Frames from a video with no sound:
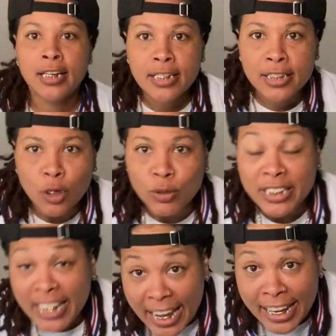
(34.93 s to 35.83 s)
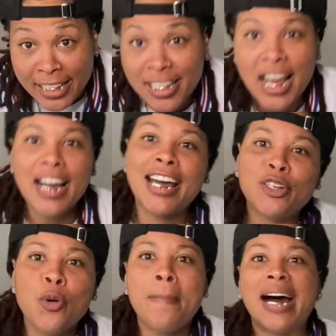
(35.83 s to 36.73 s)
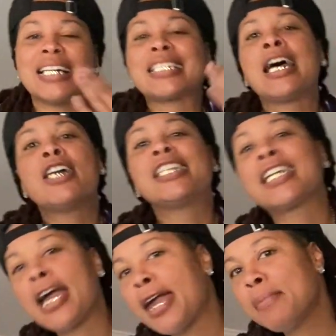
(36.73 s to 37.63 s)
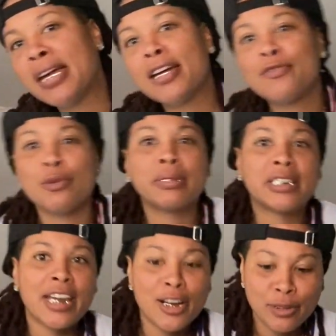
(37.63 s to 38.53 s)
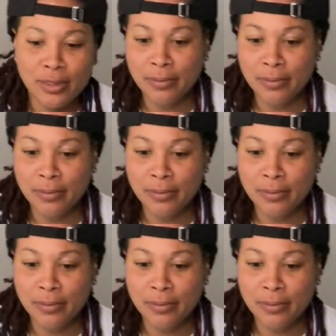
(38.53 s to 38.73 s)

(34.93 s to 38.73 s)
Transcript: so today I got a new box. Came in from Scarce.